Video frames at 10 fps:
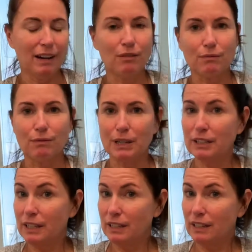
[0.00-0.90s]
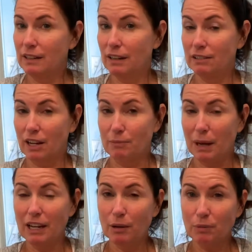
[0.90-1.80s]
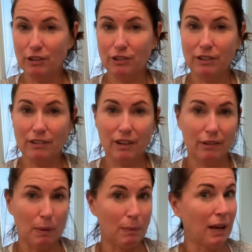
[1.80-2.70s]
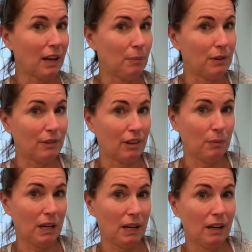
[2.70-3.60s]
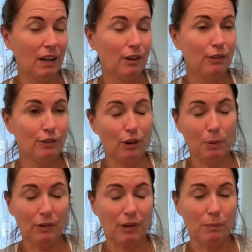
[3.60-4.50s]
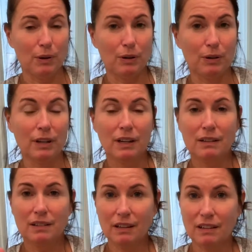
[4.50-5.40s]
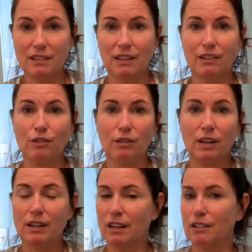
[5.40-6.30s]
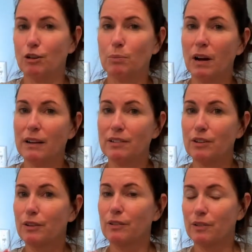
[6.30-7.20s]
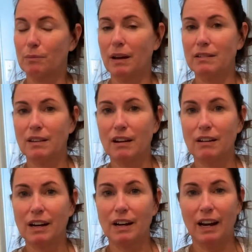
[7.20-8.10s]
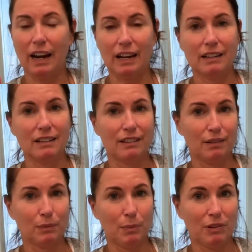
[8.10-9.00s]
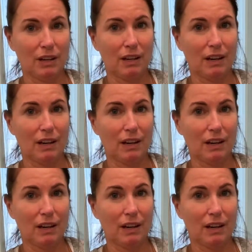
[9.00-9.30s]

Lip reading: don't really need a lot of makeup brushes because my makeup is going to be super simple. Tinted sunscreen, a little bronzer, some mascara, and some lipstick,